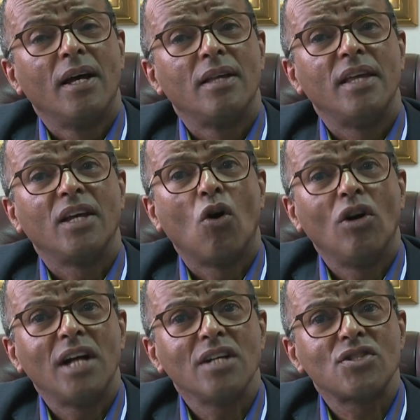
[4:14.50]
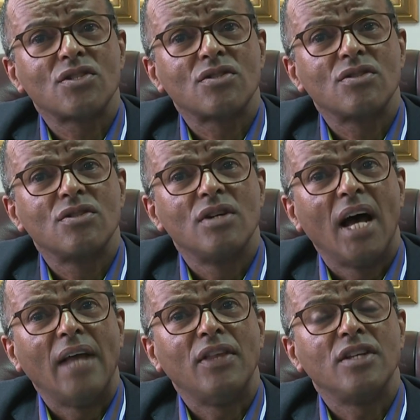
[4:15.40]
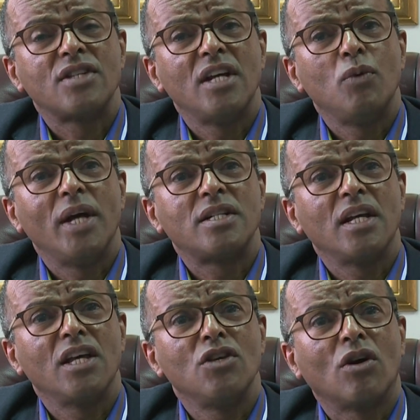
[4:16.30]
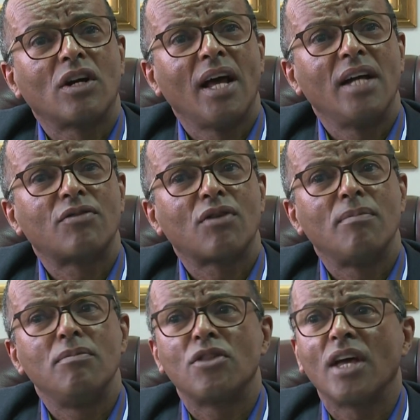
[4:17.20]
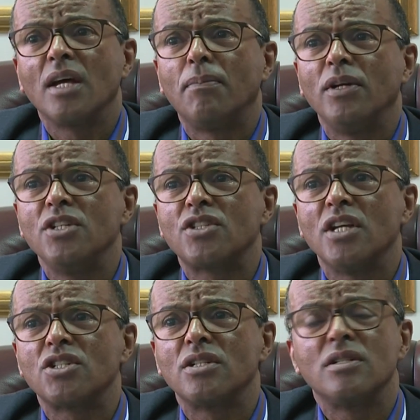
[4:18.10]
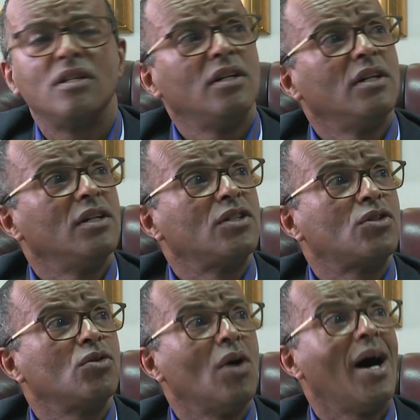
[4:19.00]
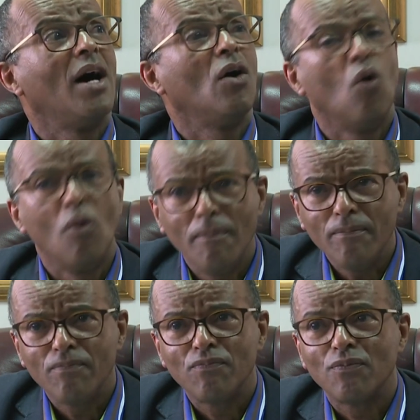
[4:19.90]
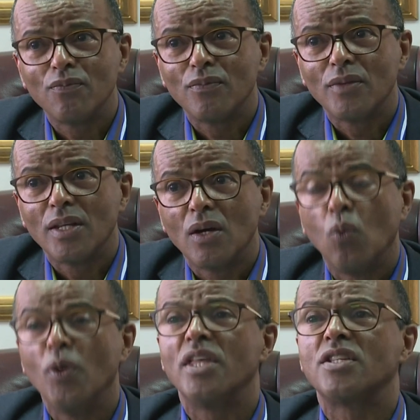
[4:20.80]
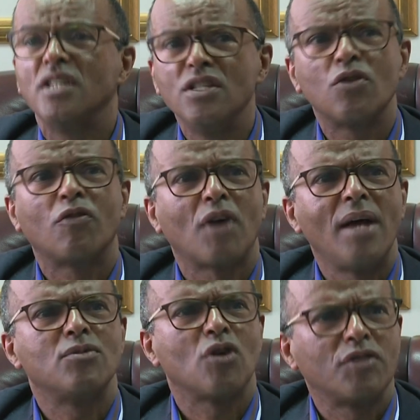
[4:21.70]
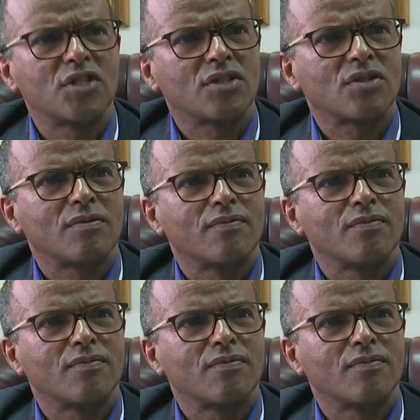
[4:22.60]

they called us and they said, We are taking your client from Thaiga police station to her home with the scenes of crimes officers.